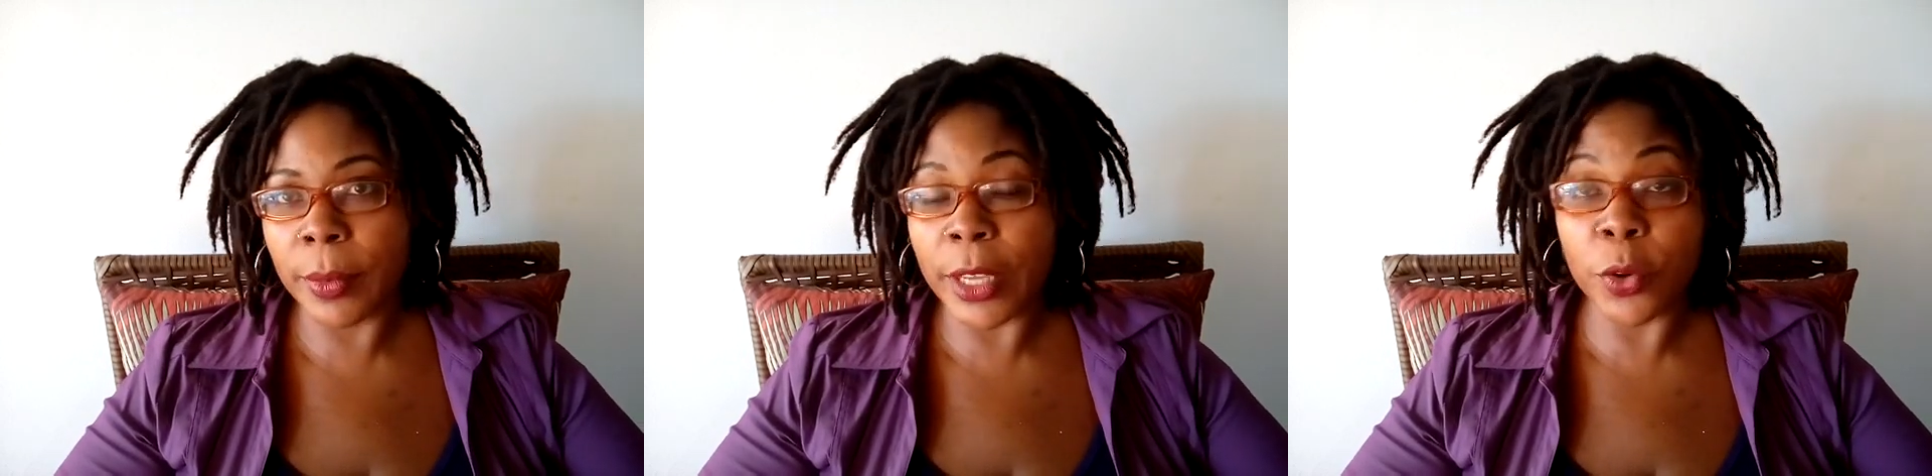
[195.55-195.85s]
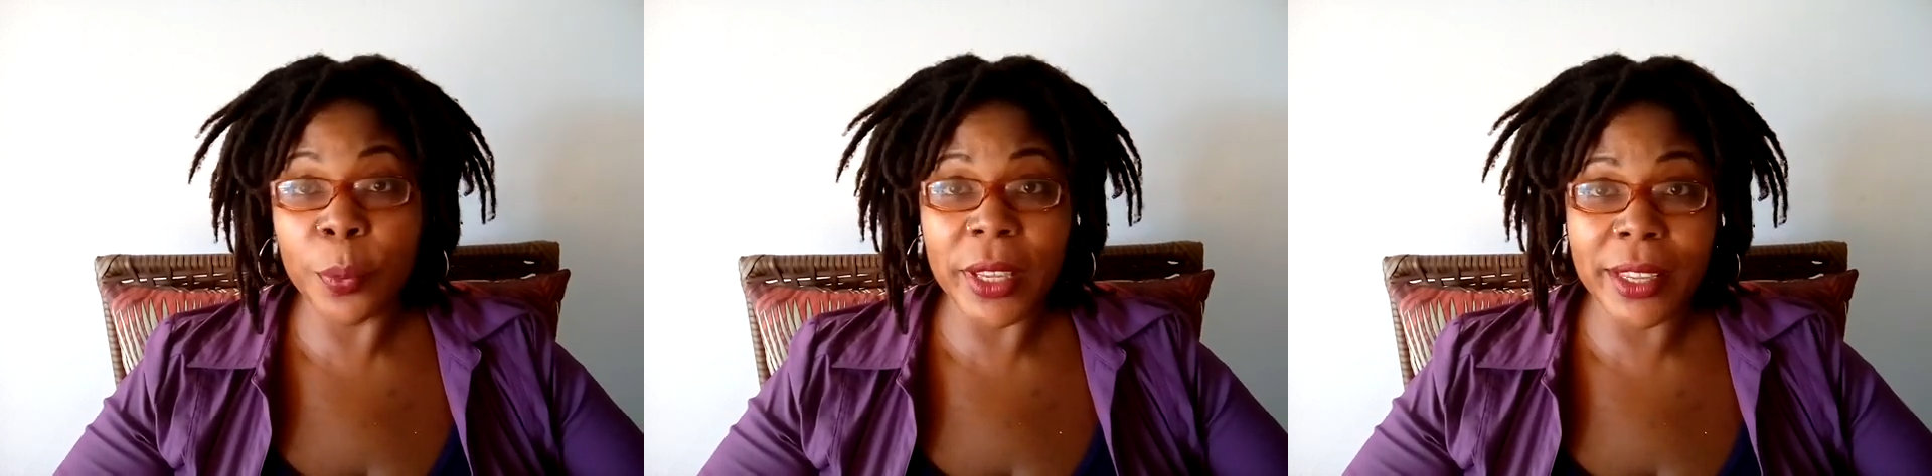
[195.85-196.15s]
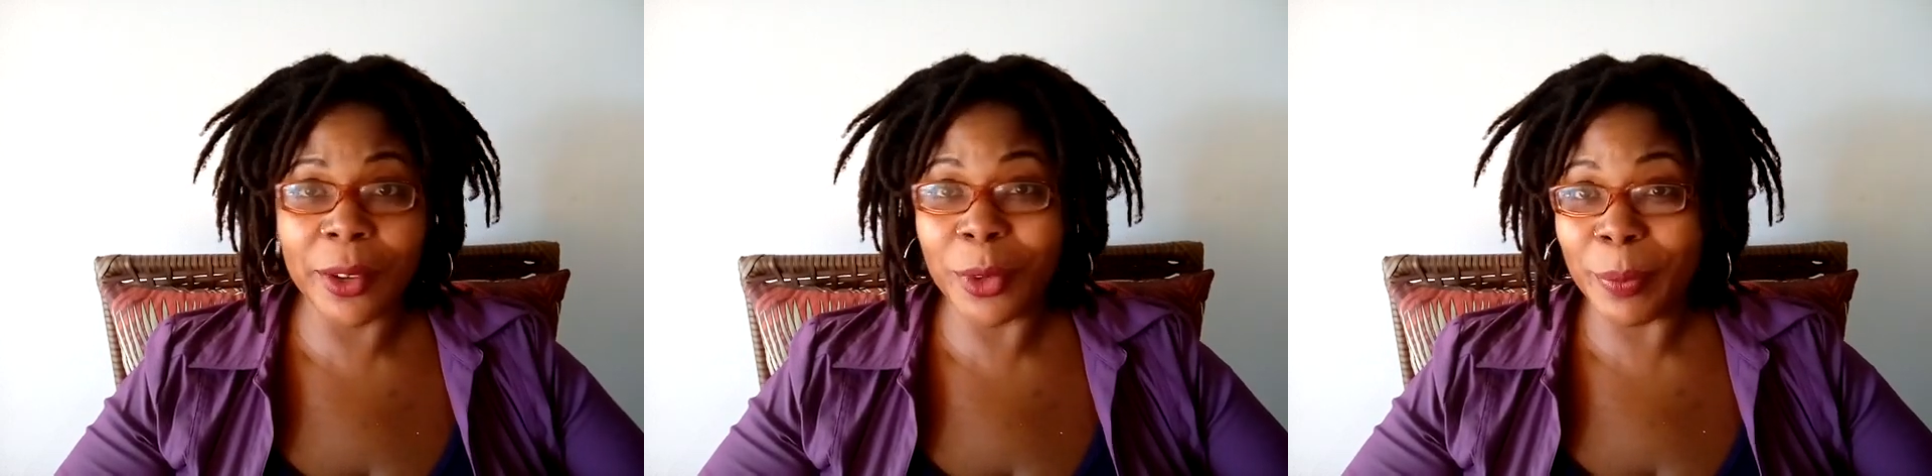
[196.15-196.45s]
It
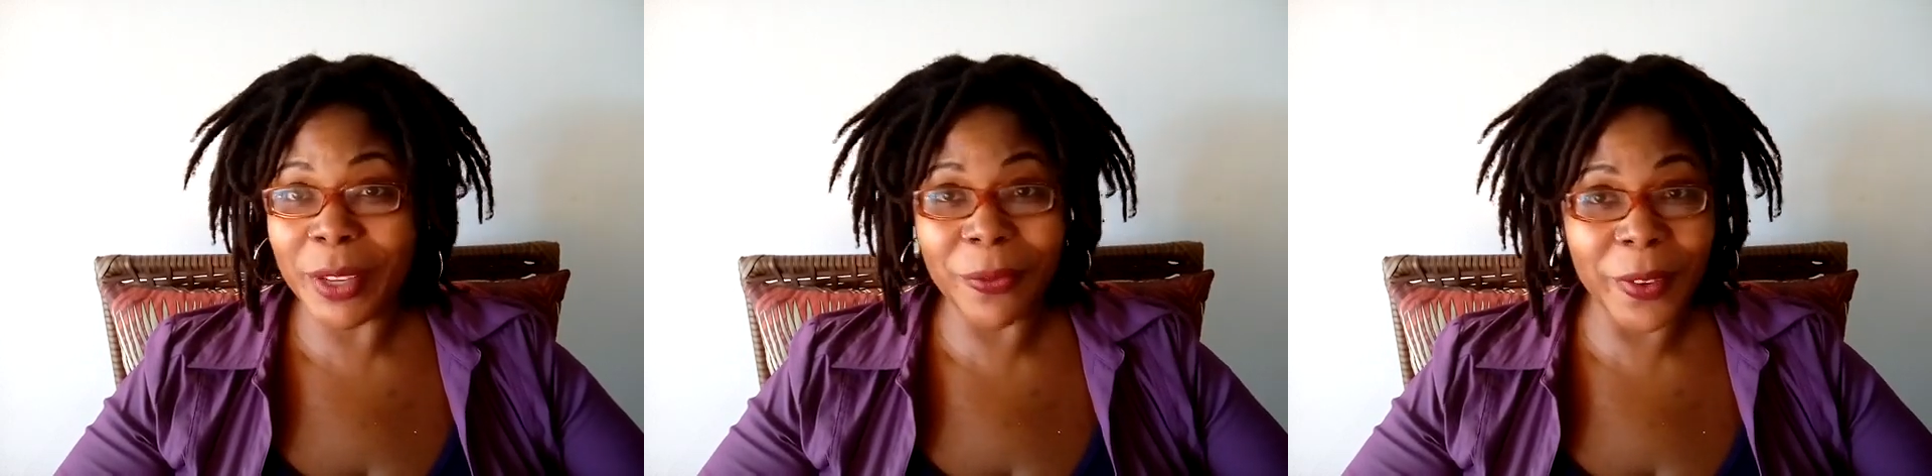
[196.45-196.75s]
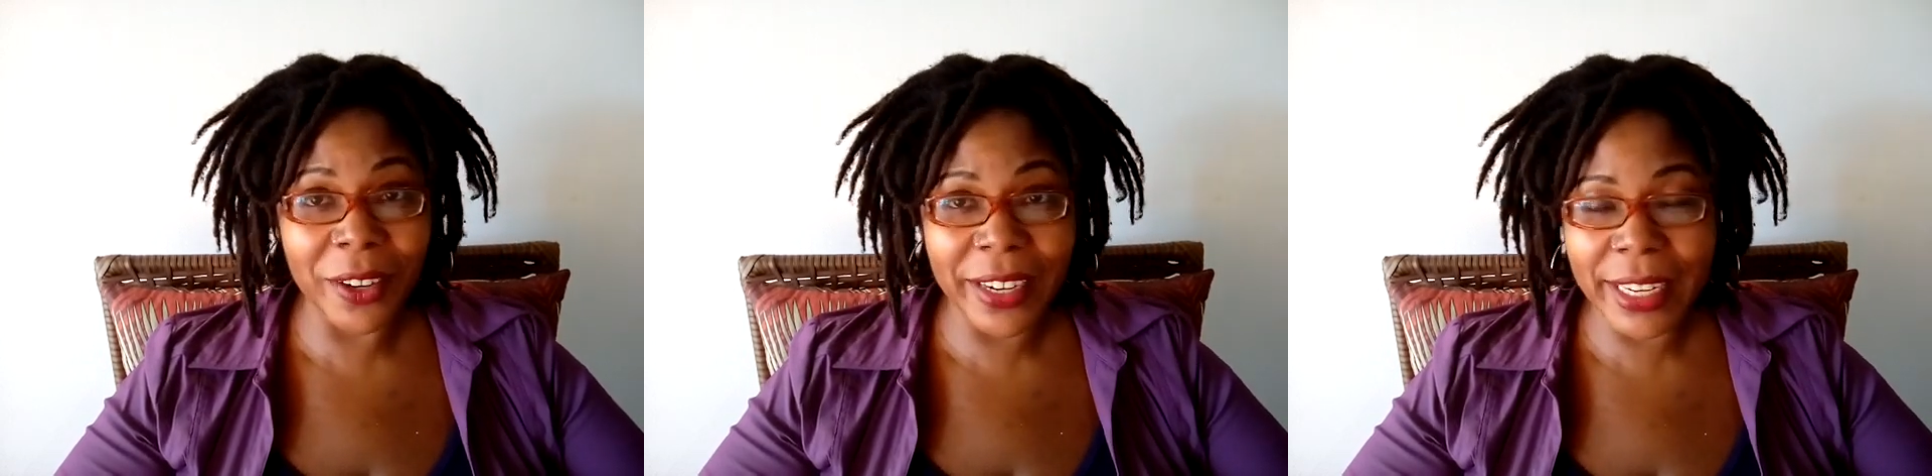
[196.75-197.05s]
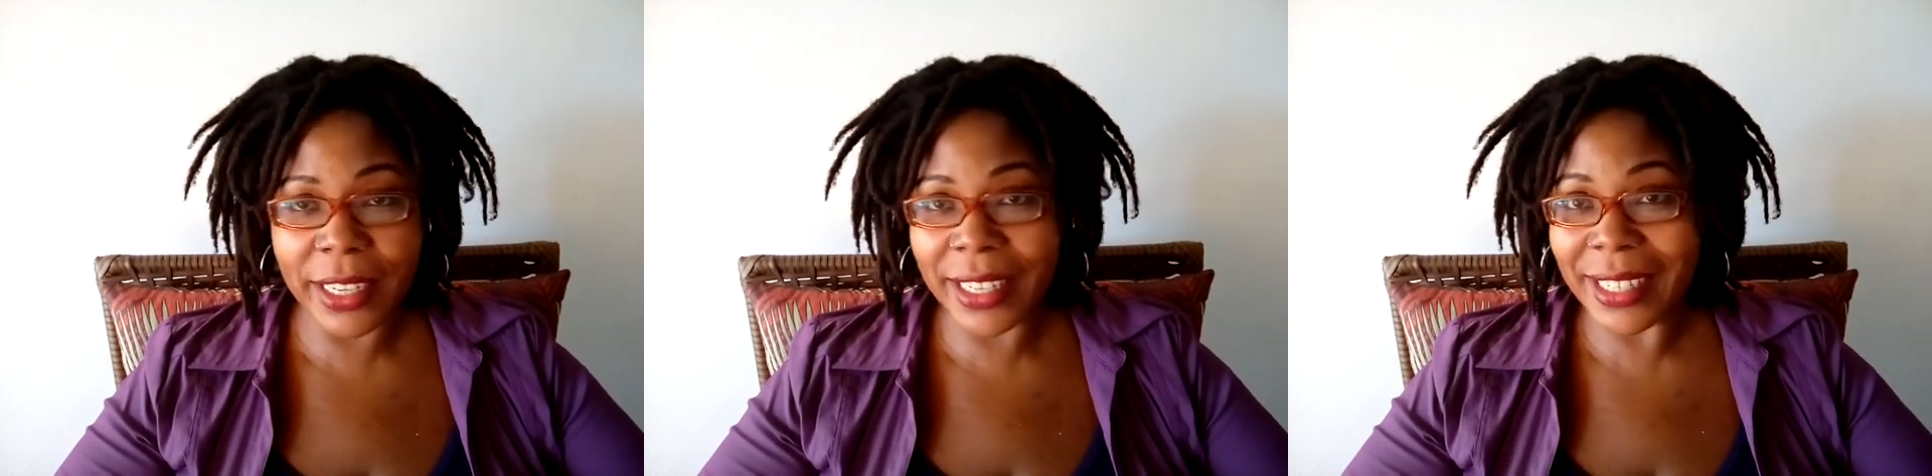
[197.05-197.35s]
would be very